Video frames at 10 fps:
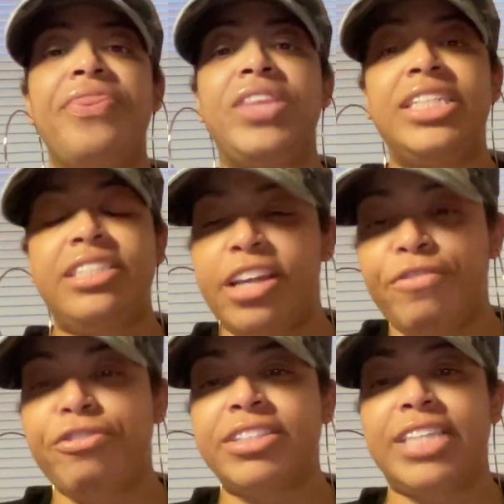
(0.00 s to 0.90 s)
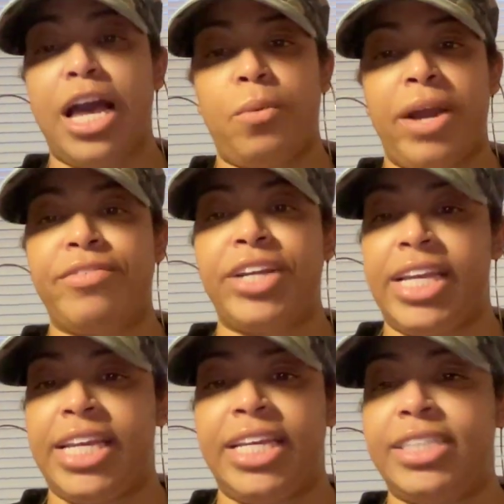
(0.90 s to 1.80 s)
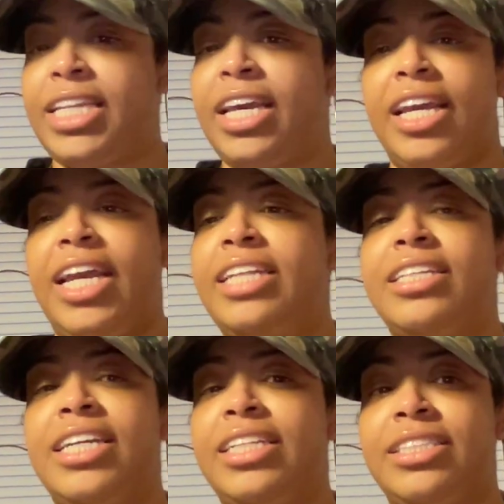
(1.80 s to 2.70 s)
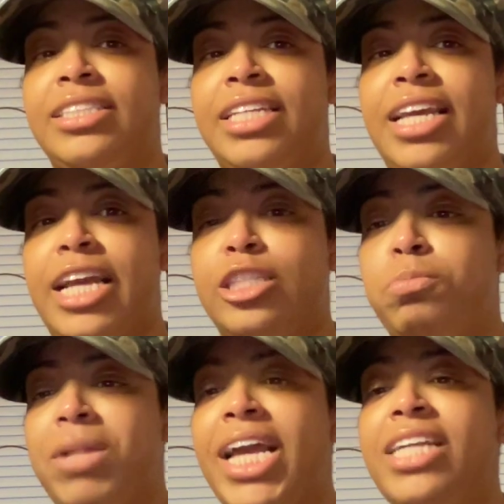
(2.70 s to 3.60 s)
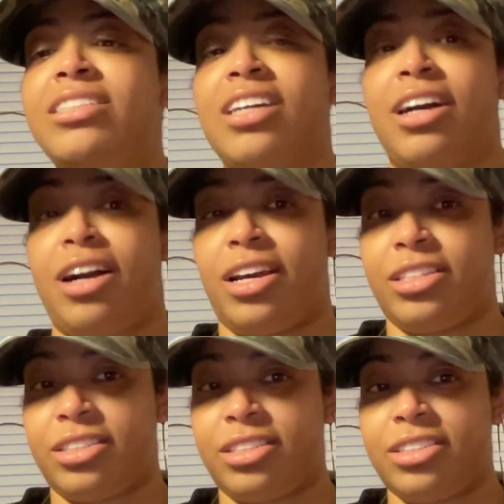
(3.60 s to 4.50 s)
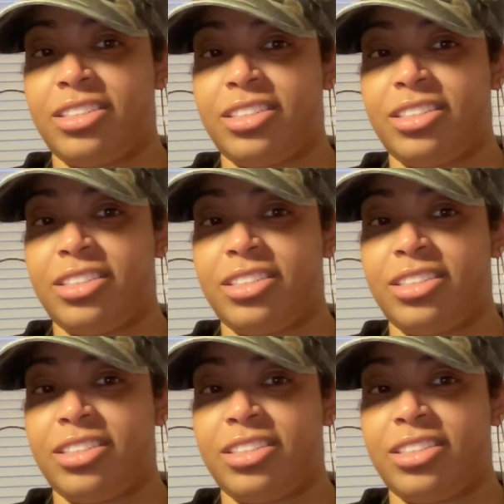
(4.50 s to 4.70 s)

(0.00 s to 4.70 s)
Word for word: The difference, however, is he didn't explain to us